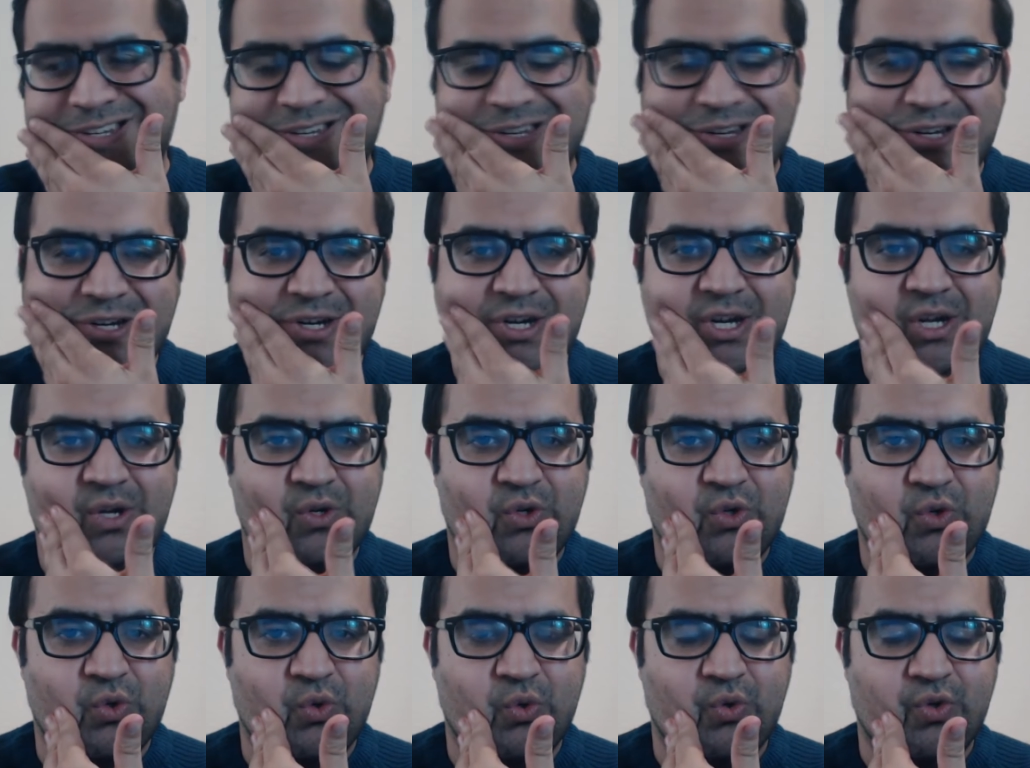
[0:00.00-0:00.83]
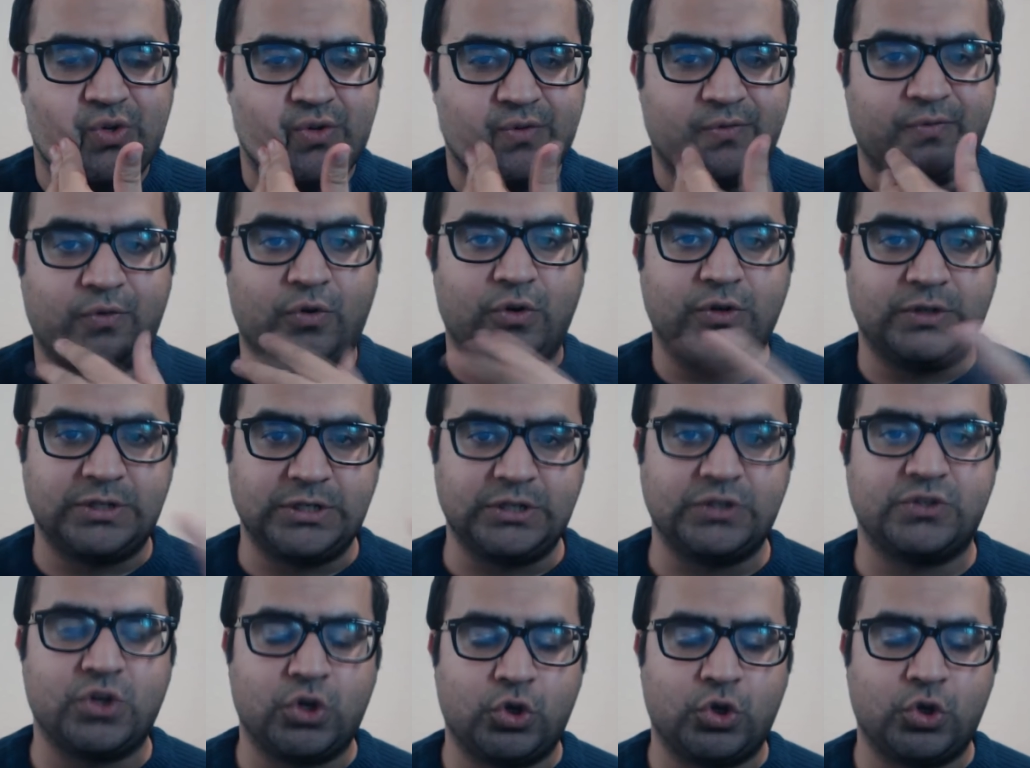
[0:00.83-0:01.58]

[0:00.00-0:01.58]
to around 214,